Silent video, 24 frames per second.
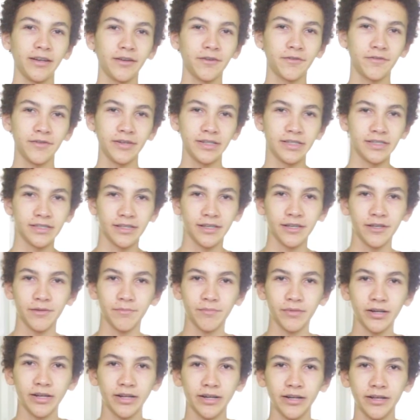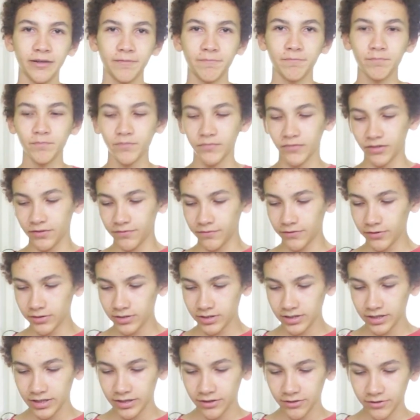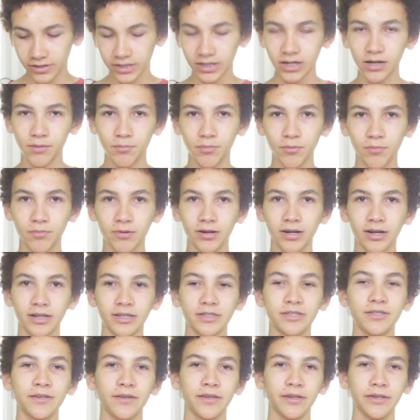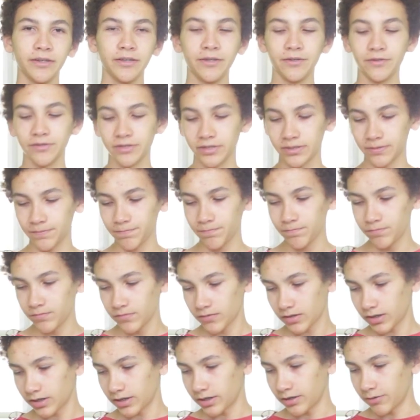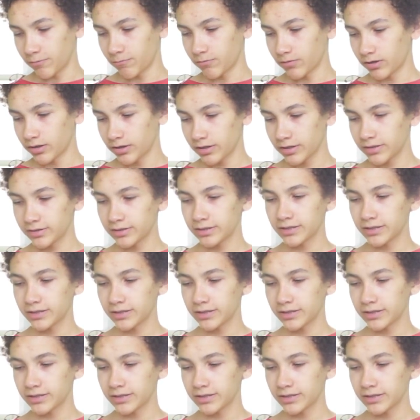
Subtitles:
increasing the humidity. Firstly, there's a couple products you can use. One,